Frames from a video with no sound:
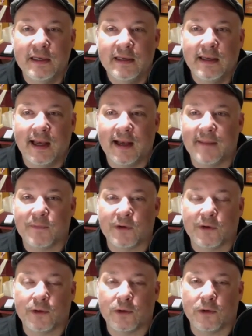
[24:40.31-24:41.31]

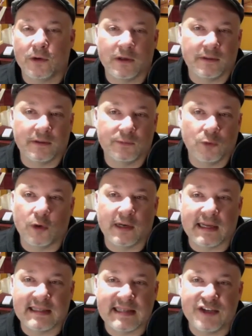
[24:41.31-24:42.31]
or
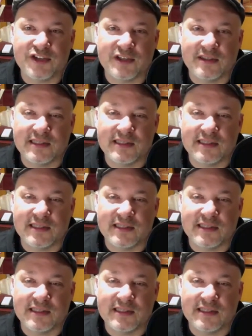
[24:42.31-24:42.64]
organization